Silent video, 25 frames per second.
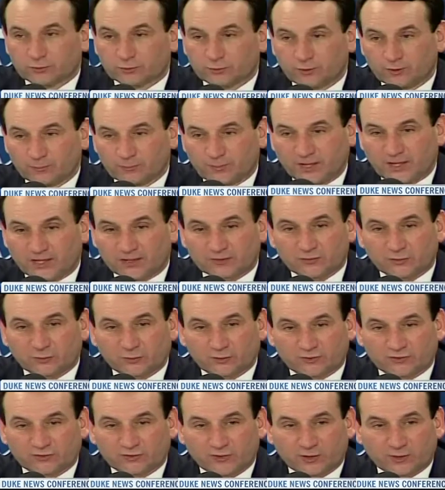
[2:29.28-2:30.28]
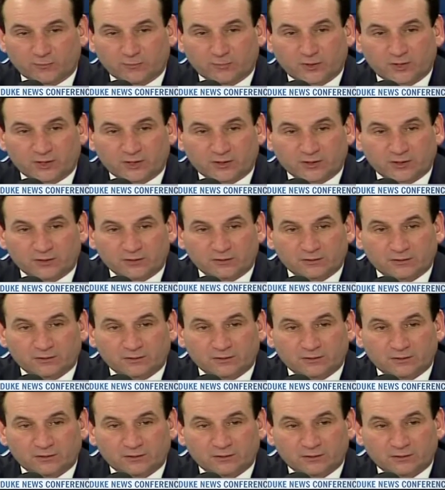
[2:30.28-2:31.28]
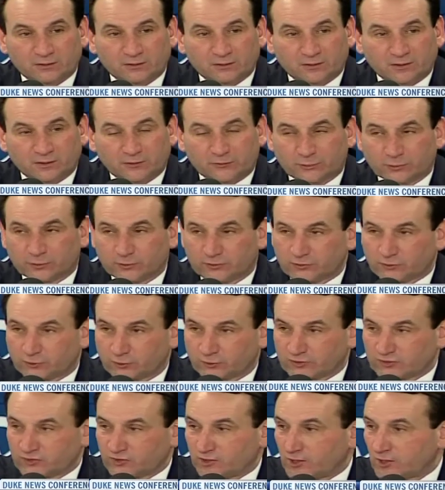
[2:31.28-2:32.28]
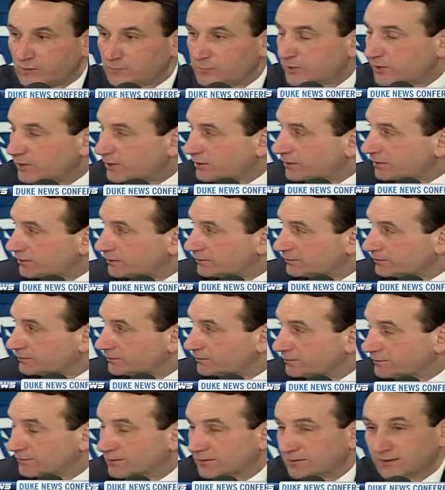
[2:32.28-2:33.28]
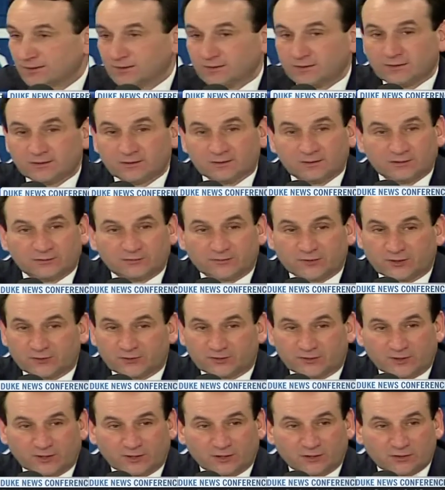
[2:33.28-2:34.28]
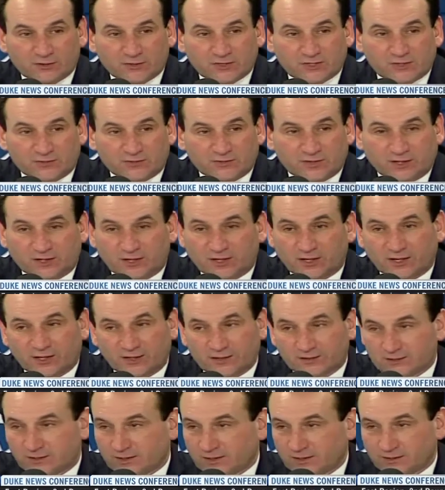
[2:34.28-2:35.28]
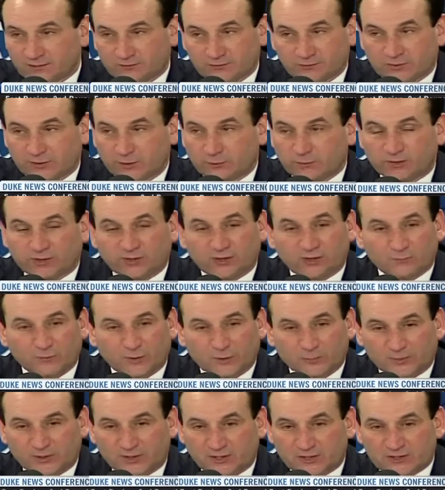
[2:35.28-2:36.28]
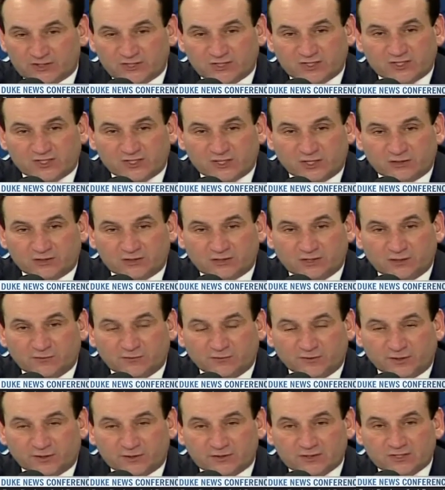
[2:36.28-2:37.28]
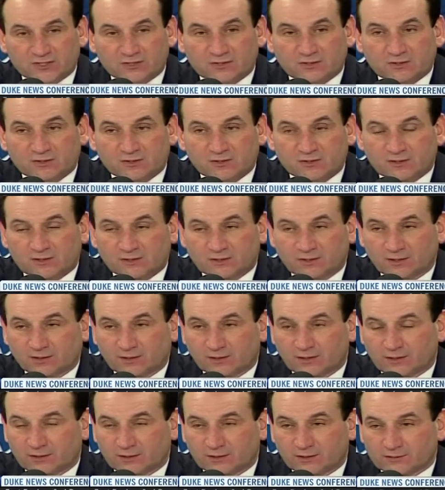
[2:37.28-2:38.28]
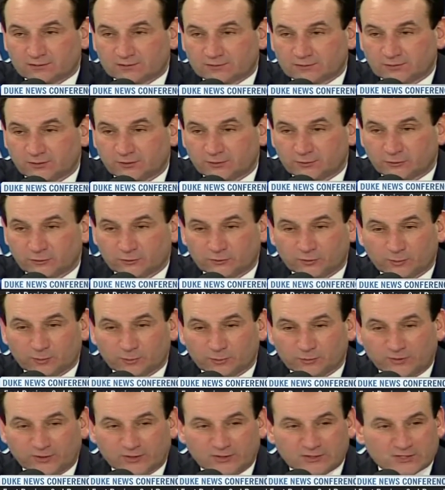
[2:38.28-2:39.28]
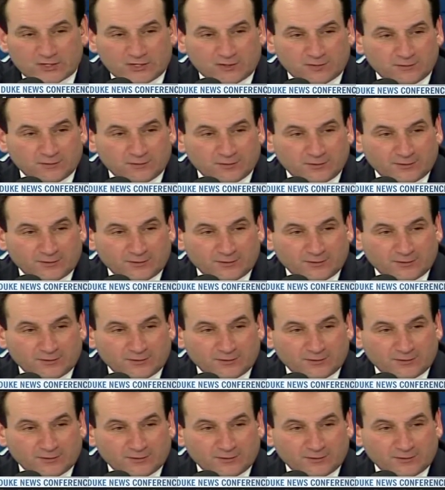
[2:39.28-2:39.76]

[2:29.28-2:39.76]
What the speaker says: throw it back towards their bucket. He threw it towards our bucket. And if nothing else, if they got it, they would come up against a set defense. You know, those are plays that,